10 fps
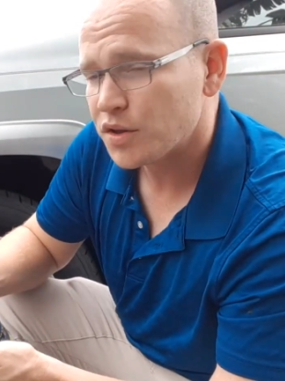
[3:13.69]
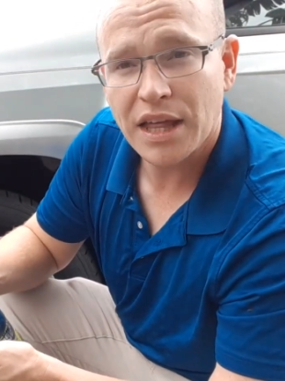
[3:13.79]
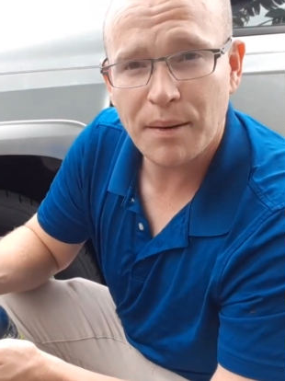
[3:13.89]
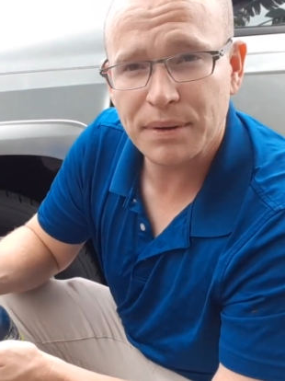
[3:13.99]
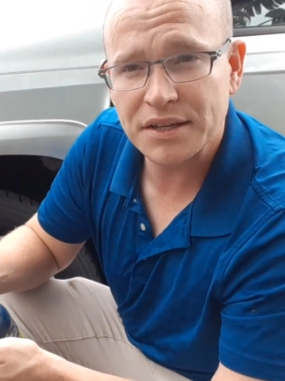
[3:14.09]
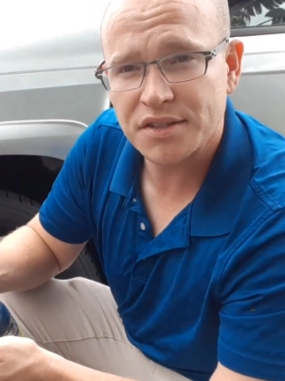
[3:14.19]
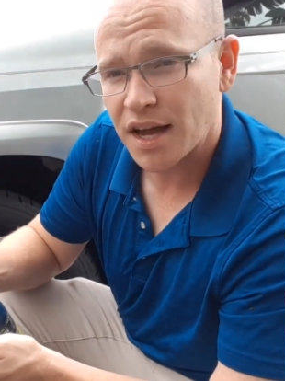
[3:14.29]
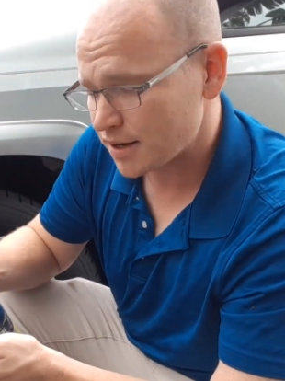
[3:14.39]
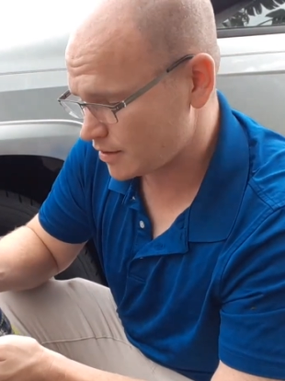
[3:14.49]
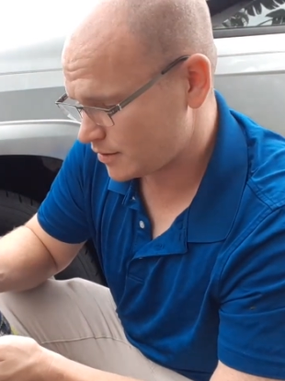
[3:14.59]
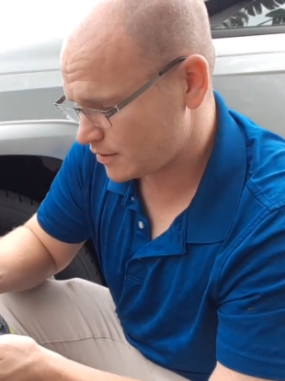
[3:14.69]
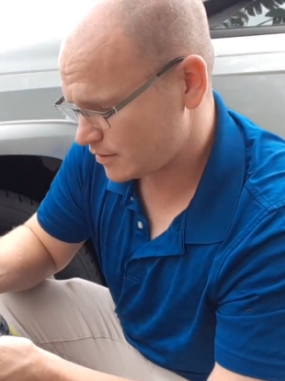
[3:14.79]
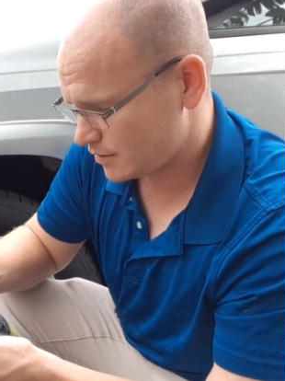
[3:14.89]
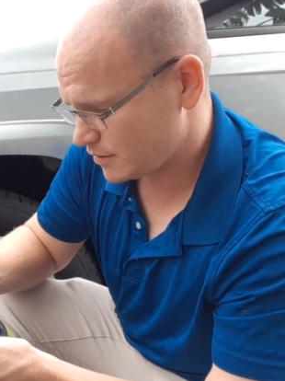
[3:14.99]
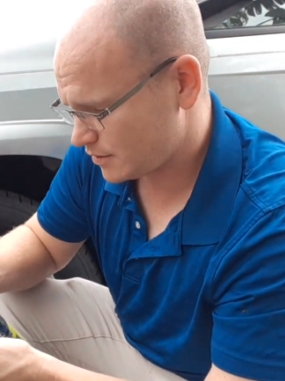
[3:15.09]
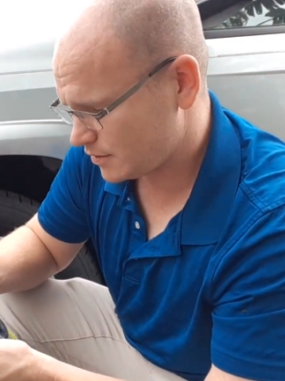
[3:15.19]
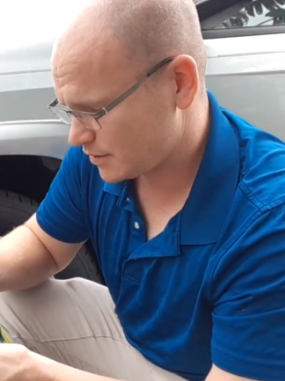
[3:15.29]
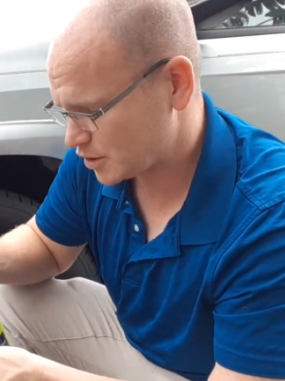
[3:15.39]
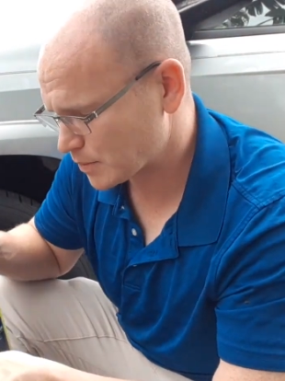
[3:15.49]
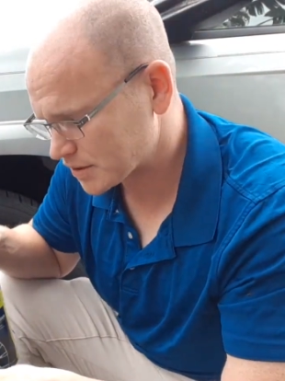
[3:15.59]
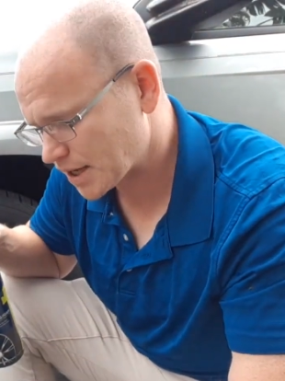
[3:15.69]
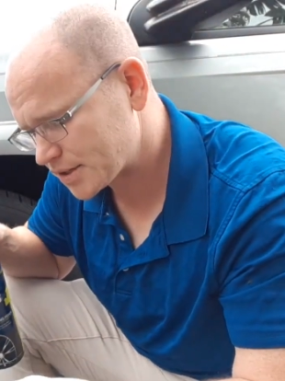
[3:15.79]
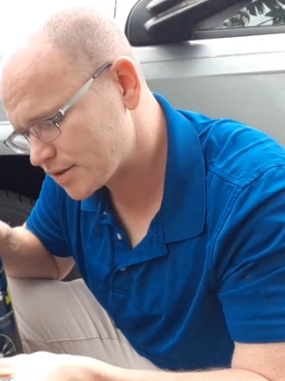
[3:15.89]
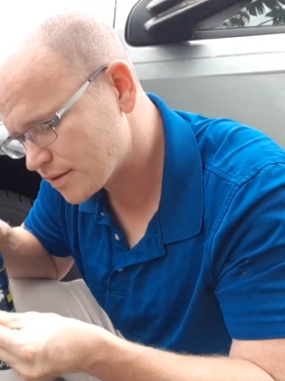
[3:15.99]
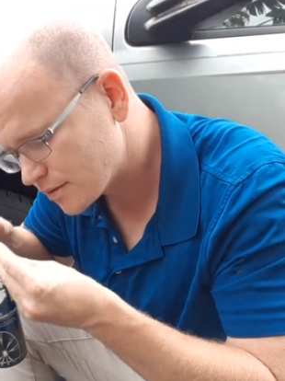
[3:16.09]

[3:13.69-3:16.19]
That being said, smell test.